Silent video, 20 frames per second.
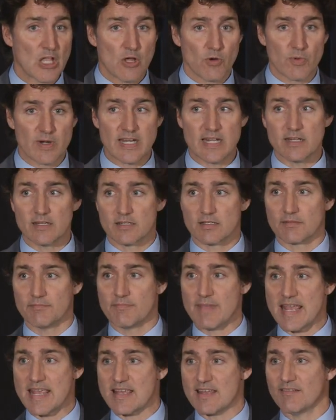We need to
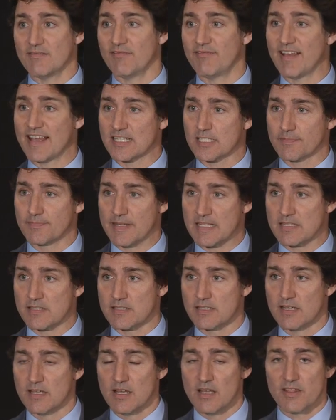make
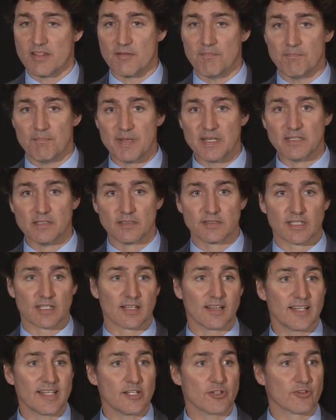investments that build a
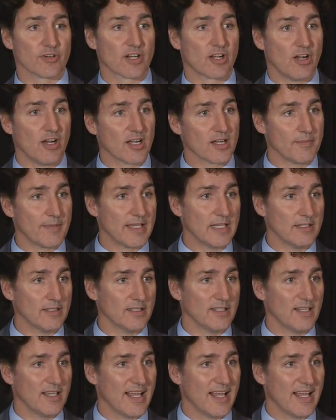cleaner economy